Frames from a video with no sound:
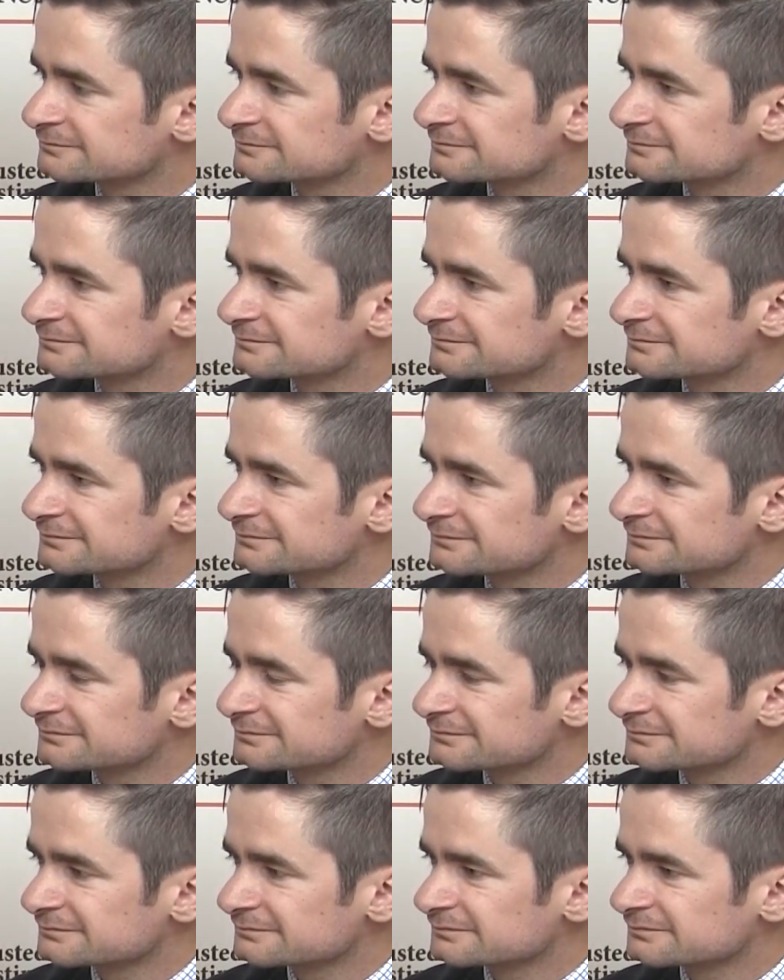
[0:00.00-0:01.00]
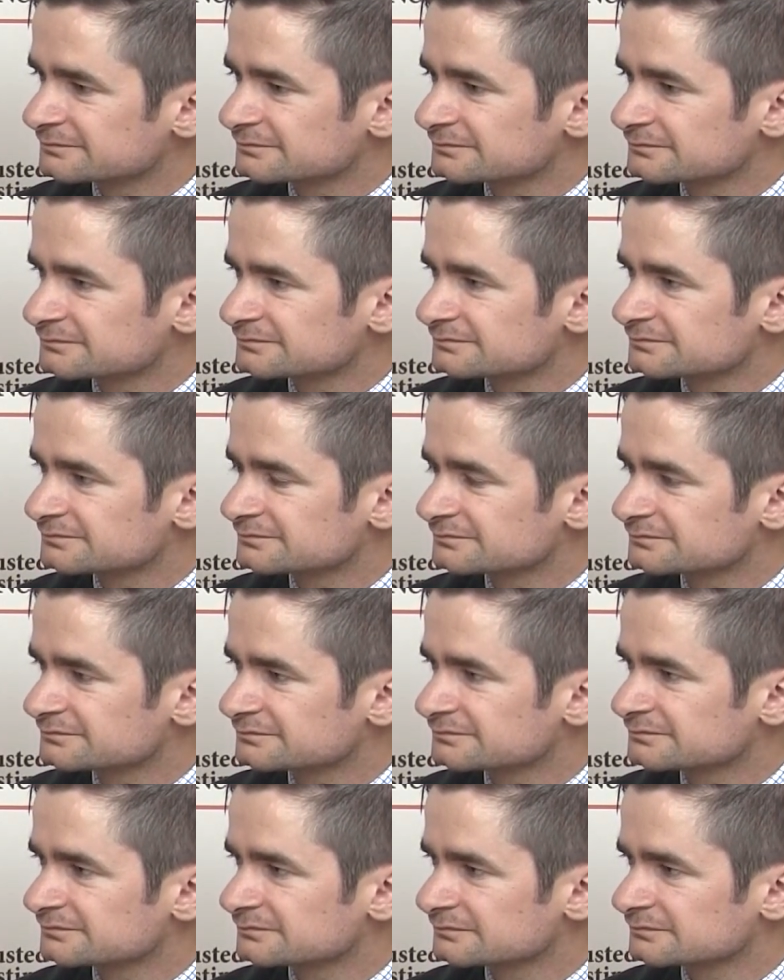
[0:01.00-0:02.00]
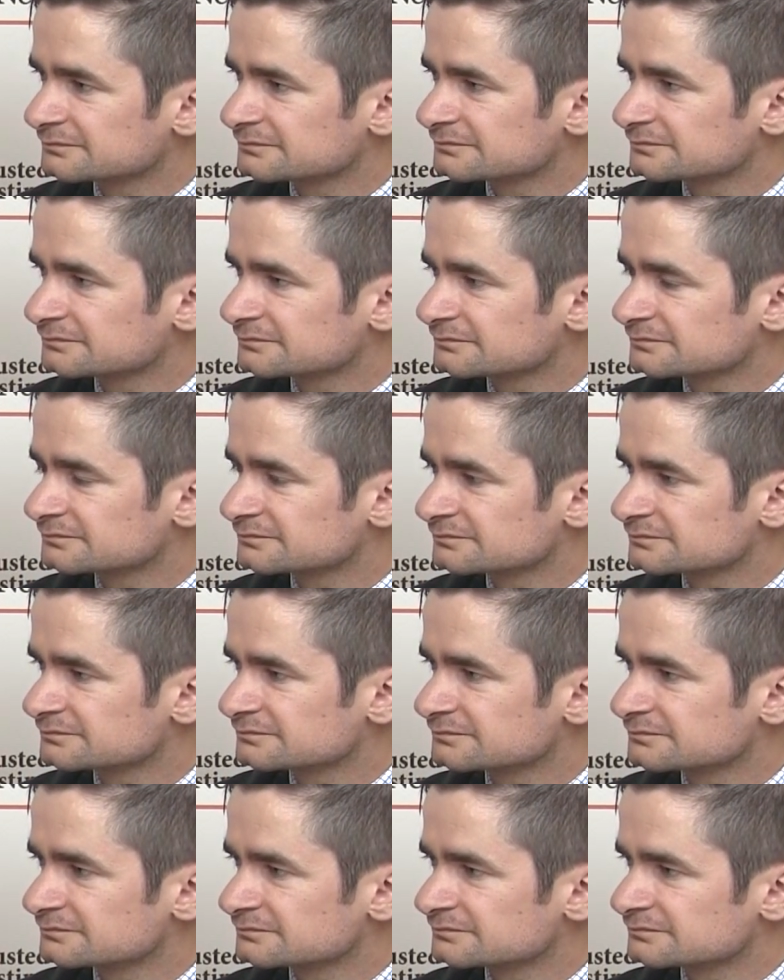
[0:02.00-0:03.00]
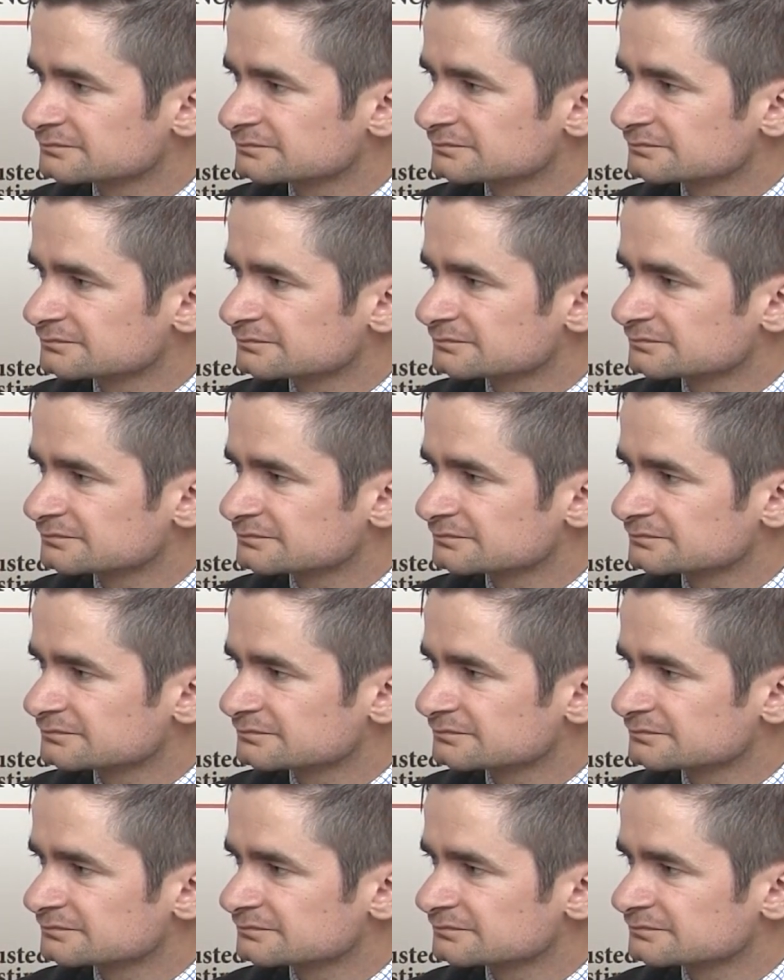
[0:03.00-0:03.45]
No words are spoken by the person on screen.